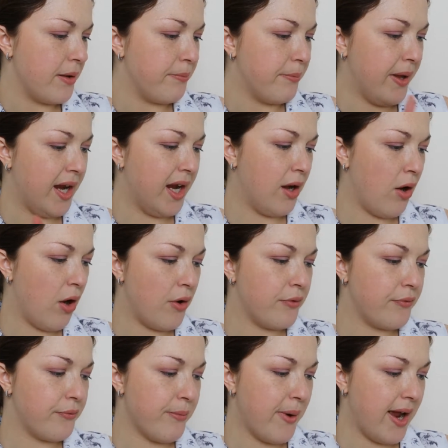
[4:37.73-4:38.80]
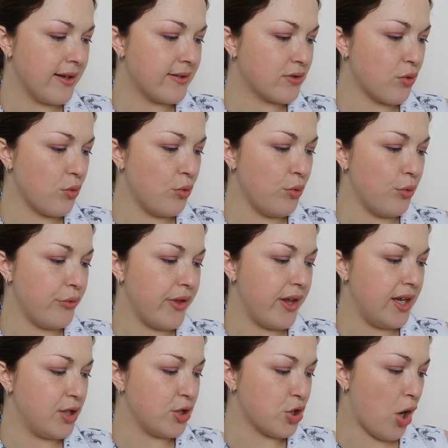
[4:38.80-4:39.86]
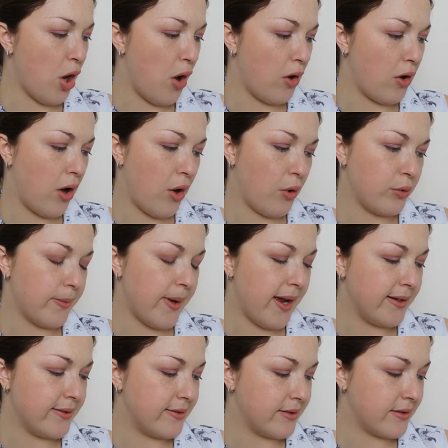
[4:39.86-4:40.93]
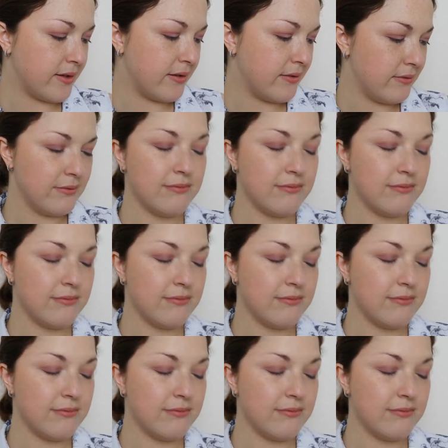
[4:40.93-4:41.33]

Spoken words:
peel-off mask or the charcoal mask.